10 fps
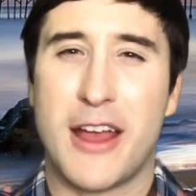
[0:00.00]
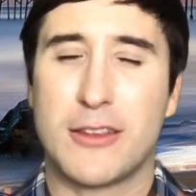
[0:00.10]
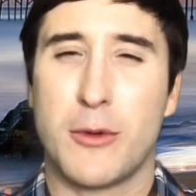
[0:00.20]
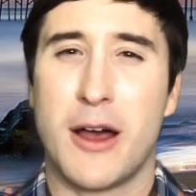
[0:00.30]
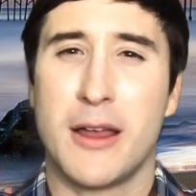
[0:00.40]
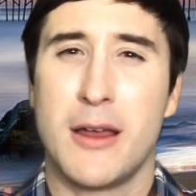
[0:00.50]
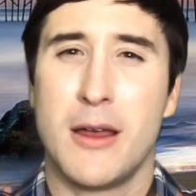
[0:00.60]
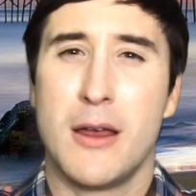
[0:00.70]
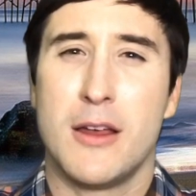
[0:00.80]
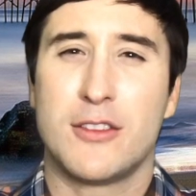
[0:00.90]
That's why
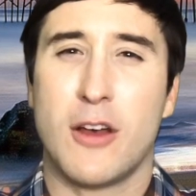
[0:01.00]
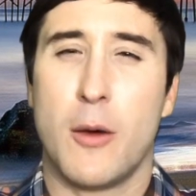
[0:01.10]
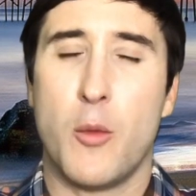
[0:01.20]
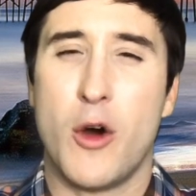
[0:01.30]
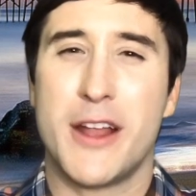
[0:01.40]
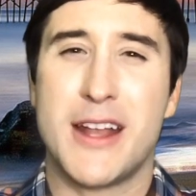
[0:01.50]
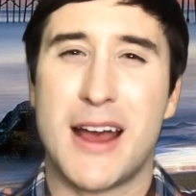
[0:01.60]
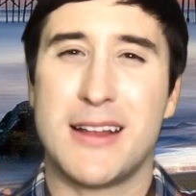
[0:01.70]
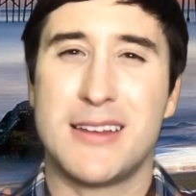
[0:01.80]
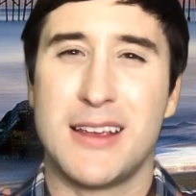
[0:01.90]
Psalm
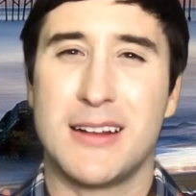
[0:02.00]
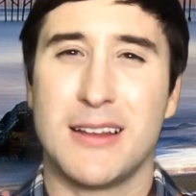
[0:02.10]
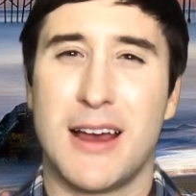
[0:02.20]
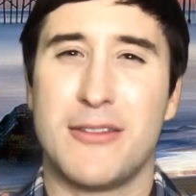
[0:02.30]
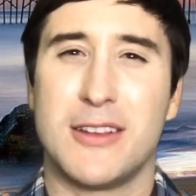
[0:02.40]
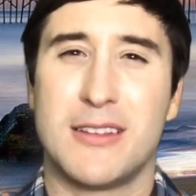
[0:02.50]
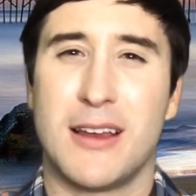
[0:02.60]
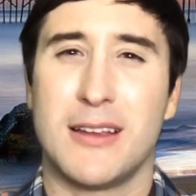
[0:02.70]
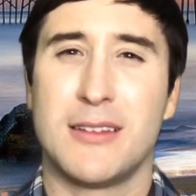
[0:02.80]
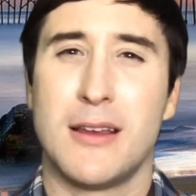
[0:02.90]
119:11
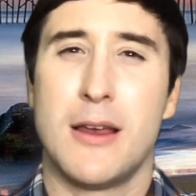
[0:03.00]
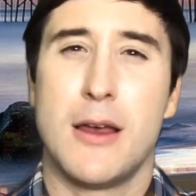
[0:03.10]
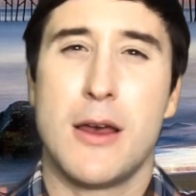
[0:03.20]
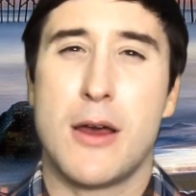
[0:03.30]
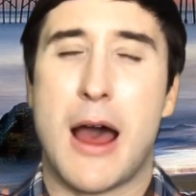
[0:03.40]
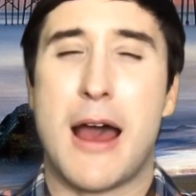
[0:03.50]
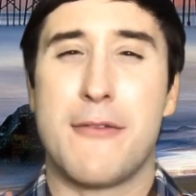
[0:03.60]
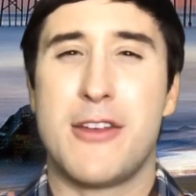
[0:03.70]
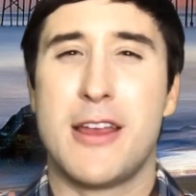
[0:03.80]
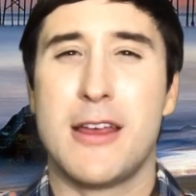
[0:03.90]
says,
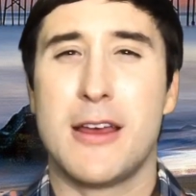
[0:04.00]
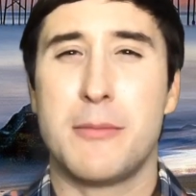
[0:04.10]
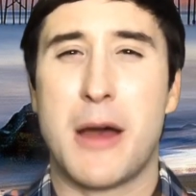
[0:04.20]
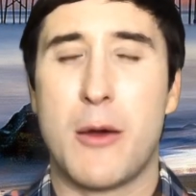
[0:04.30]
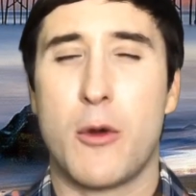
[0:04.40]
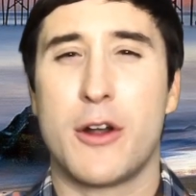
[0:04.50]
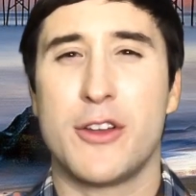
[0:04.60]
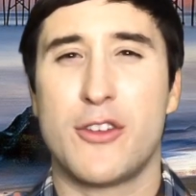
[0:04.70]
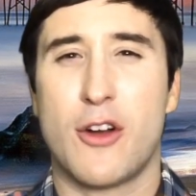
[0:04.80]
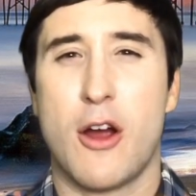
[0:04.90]
"I've hid my word
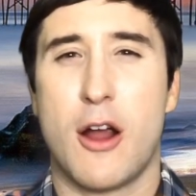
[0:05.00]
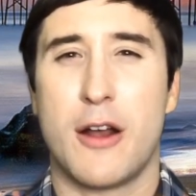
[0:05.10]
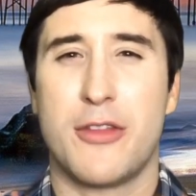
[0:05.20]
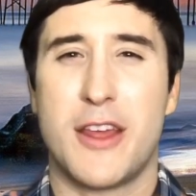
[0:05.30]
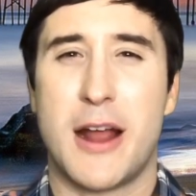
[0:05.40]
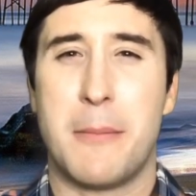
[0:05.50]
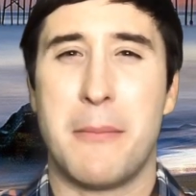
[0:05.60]
in your heart that I